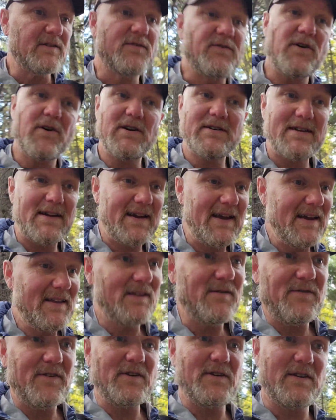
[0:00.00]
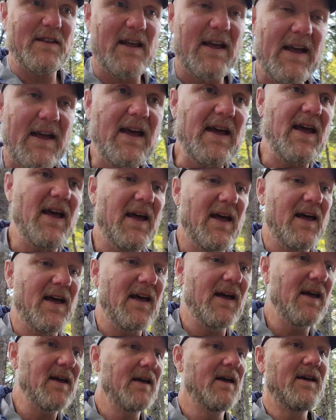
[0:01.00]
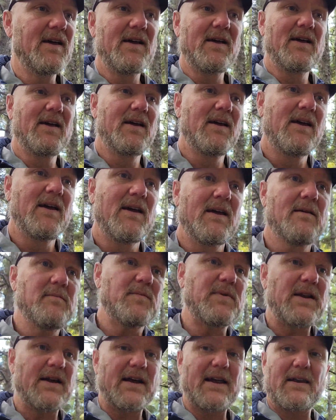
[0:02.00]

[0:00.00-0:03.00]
get as far as I can the first day. But